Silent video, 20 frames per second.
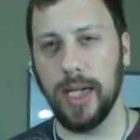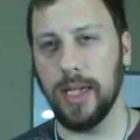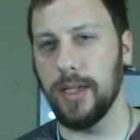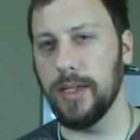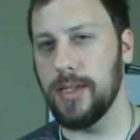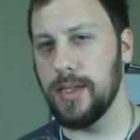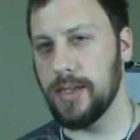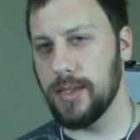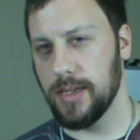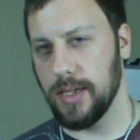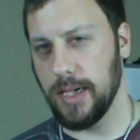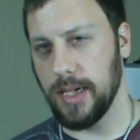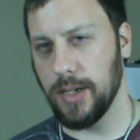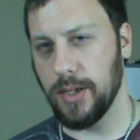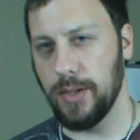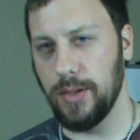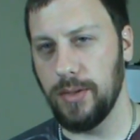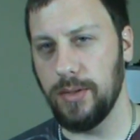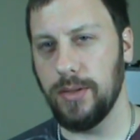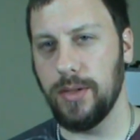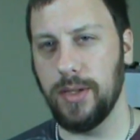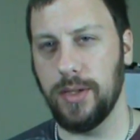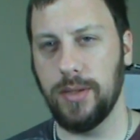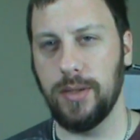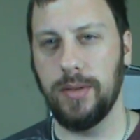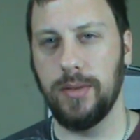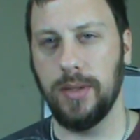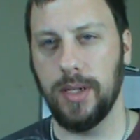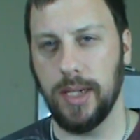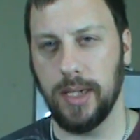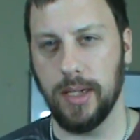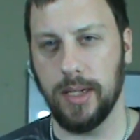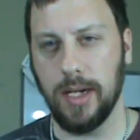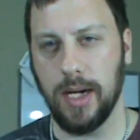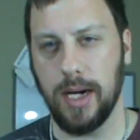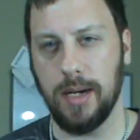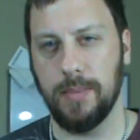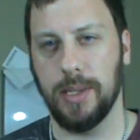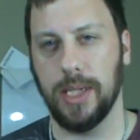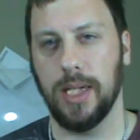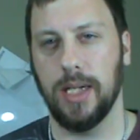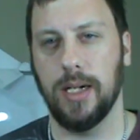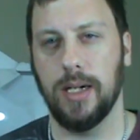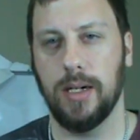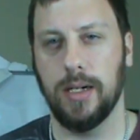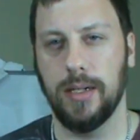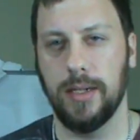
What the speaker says: as Hoodoo and Kabbalah